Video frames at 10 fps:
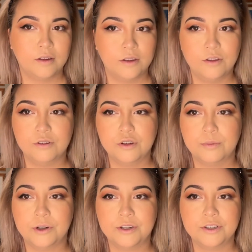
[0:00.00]

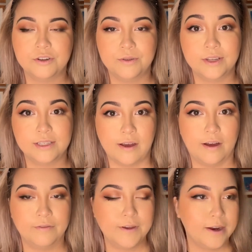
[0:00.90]
YouTubers do this
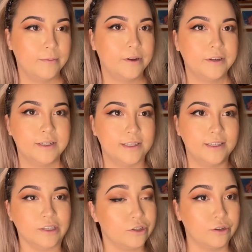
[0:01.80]
off camera, because
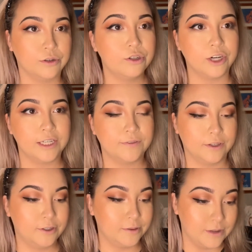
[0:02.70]
this is so stressful
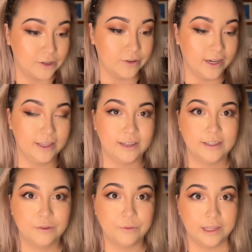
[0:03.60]
to be doing
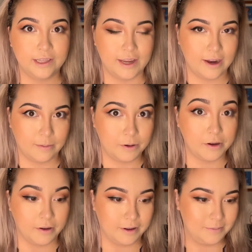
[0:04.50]
this with the camera
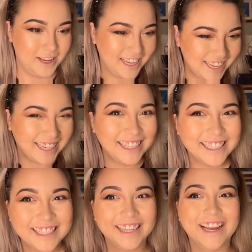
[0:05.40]
on me.